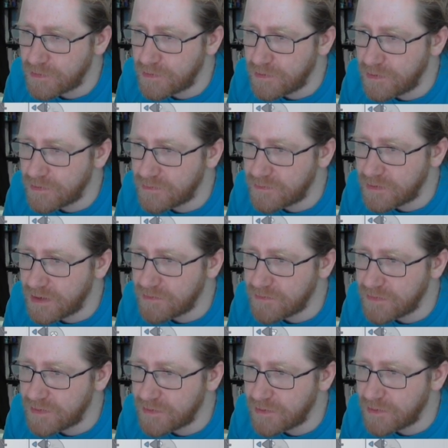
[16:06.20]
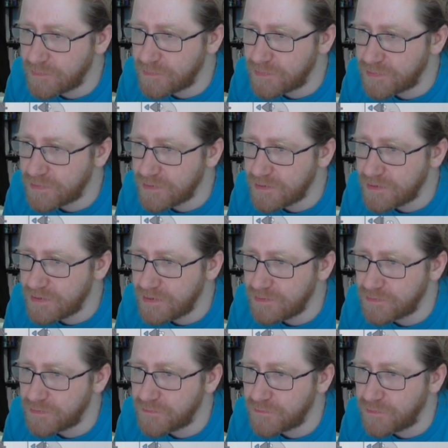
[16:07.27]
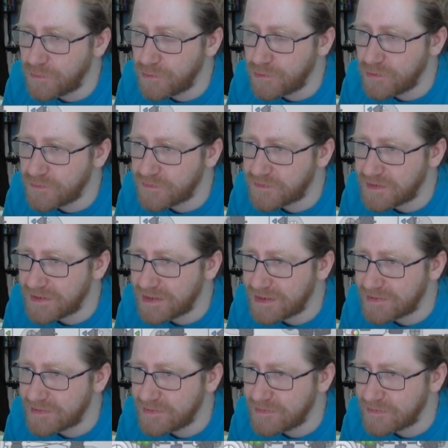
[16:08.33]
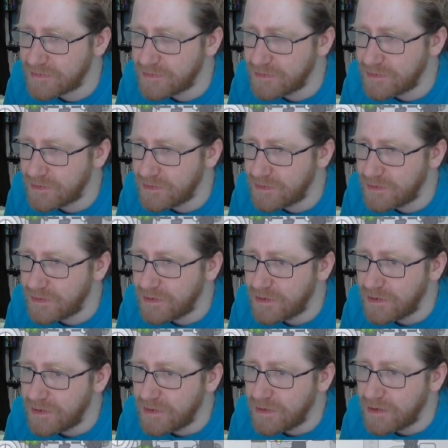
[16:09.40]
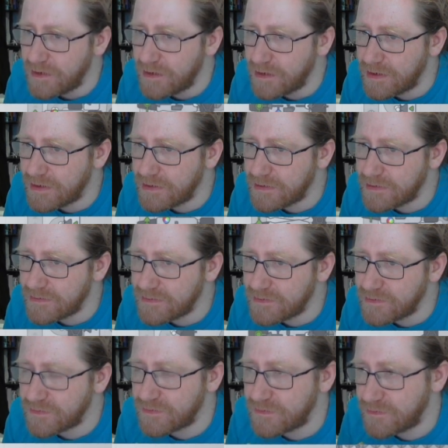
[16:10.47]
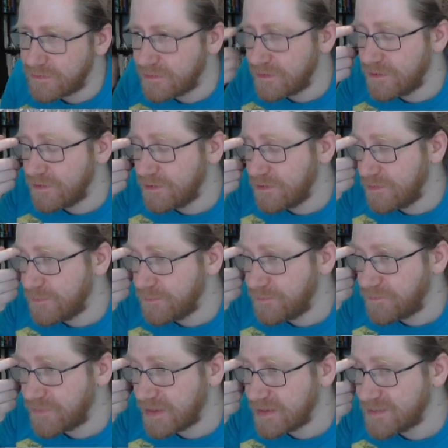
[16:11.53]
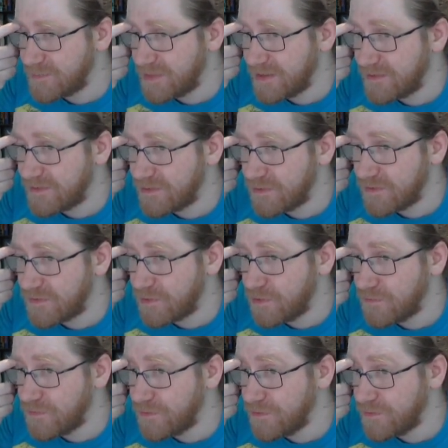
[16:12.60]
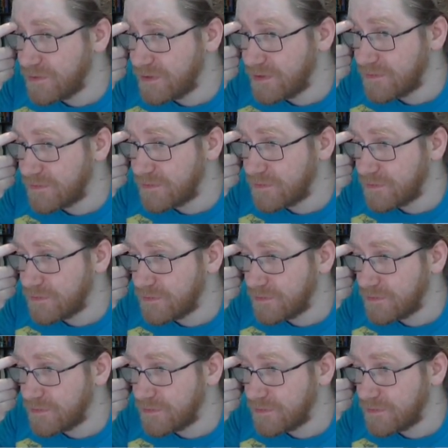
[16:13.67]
cut everything up into fours like this, and just split those over into